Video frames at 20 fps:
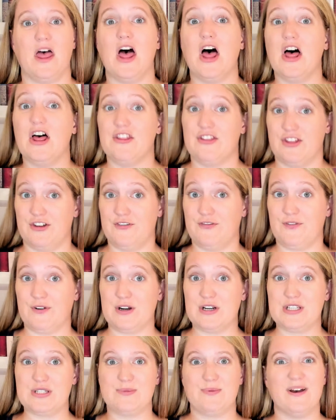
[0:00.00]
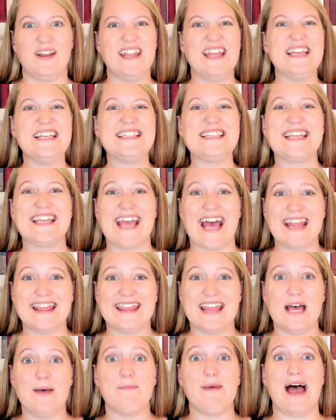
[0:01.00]
The first one is get
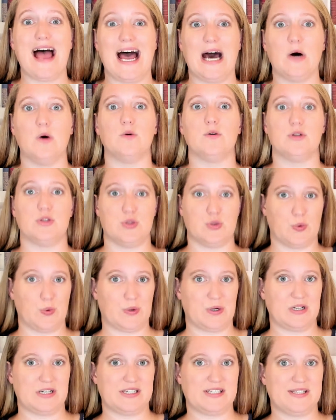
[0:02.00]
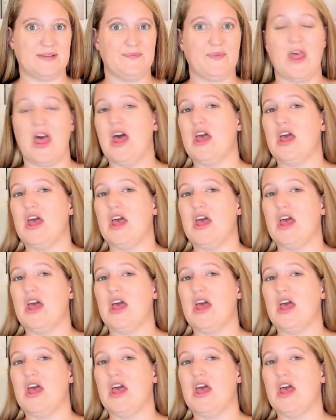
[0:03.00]
them outdoors.